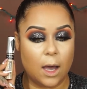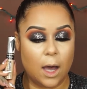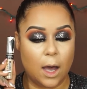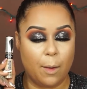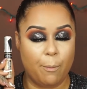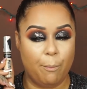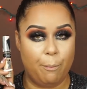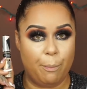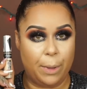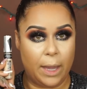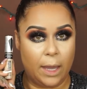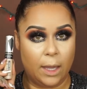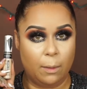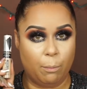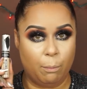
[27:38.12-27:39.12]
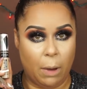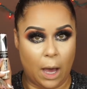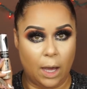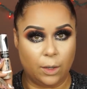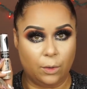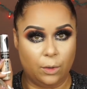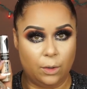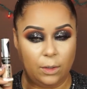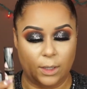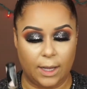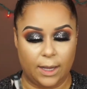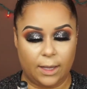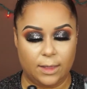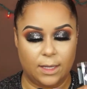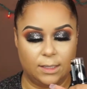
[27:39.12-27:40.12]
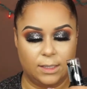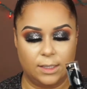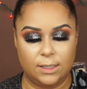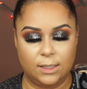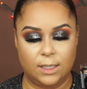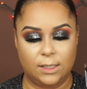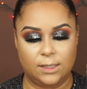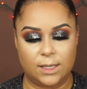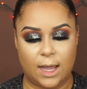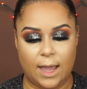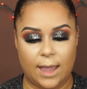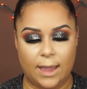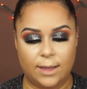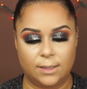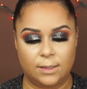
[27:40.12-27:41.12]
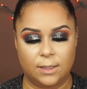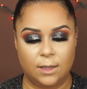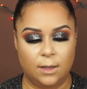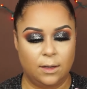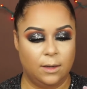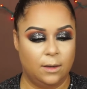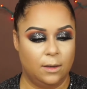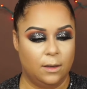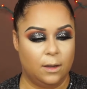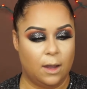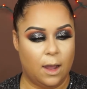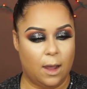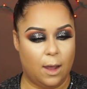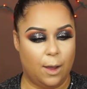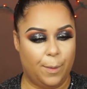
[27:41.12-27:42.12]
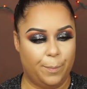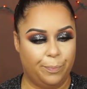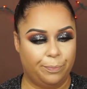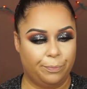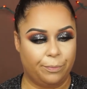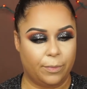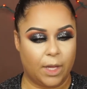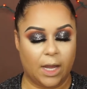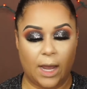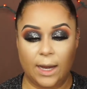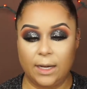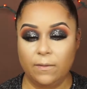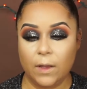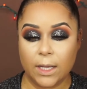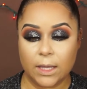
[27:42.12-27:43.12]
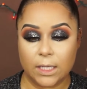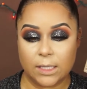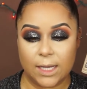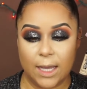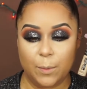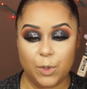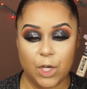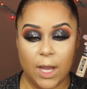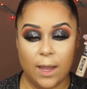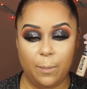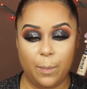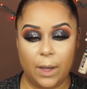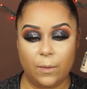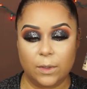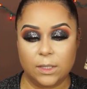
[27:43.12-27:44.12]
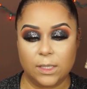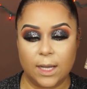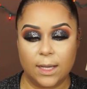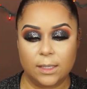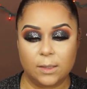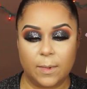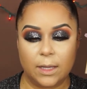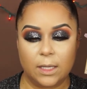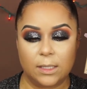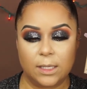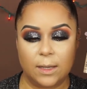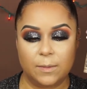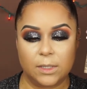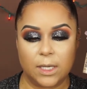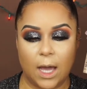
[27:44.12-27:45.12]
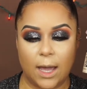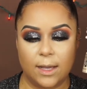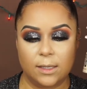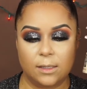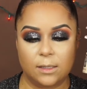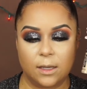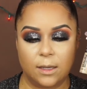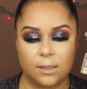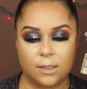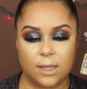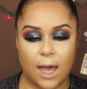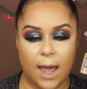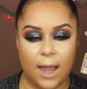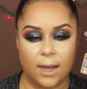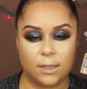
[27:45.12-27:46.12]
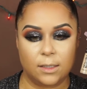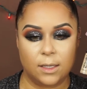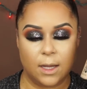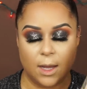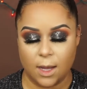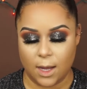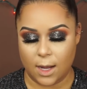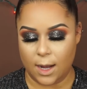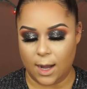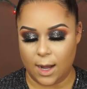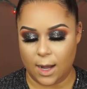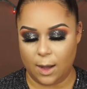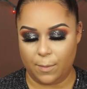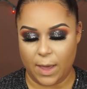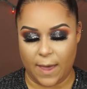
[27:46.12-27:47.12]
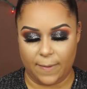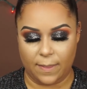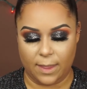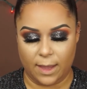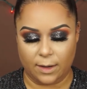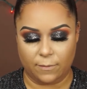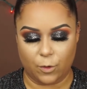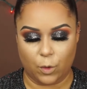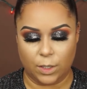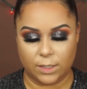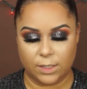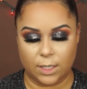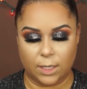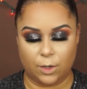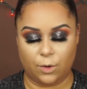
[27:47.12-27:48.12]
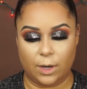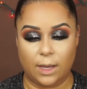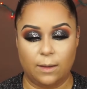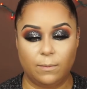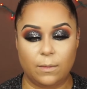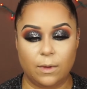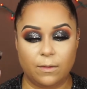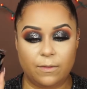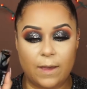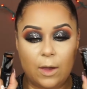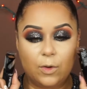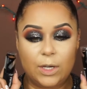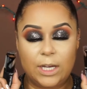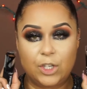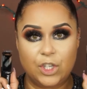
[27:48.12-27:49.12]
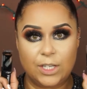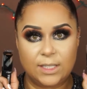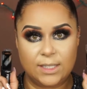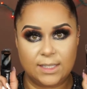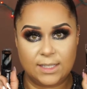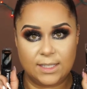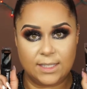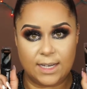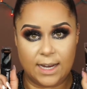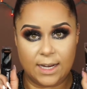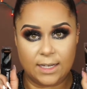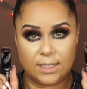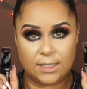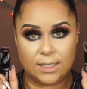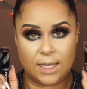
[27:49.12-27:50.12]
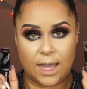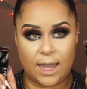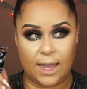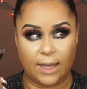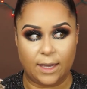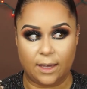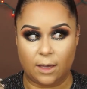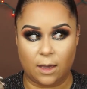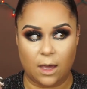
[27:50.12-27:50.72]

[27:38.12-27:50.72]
a big bottle. Like, this is the size, kind of like the tape shape, I would say. It's about the same size as that. And then of course the cream foundation sticks, like,